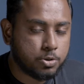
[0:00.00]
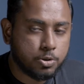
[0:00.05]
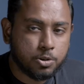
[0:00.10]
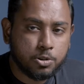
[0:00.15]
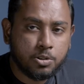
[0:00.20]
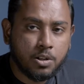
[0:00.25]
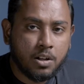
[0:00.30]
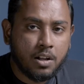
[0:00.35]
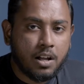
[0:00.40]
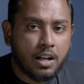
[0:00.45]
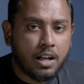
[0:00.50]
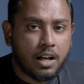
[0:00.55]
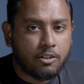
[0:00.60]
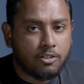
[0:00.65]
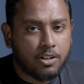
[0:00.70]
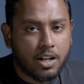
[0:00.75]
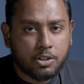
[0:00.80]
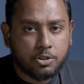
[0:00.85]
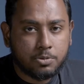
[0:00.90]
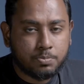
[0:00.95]
good, I'd
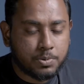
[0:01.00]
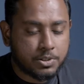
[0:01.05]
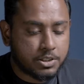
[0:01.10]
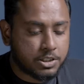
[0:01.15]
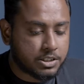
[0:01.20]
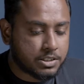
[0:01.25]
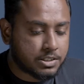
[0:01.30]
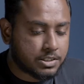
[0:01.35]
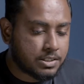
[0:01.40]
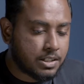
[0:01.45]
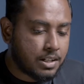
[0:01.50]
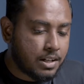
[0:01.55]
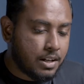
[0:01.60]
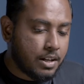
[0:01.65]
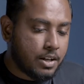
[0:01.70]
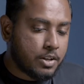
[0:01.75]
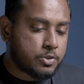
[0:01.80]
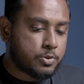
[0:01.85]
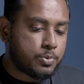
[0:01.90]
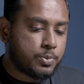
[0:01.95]
like to purchase.
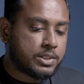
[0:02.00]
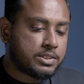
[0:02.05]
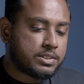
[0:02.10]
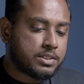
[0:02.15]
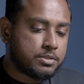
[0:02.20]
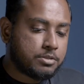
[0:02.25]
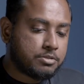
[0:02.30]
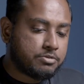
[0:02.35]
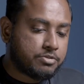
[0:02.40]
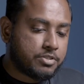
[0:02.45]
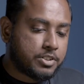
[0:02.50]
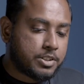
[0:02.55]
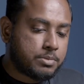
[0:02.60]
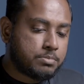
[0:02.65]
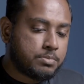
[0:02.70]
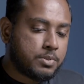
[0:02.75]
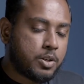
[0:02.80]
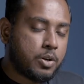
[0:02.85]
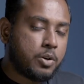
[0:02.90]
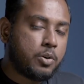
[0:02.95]
So once they confirm,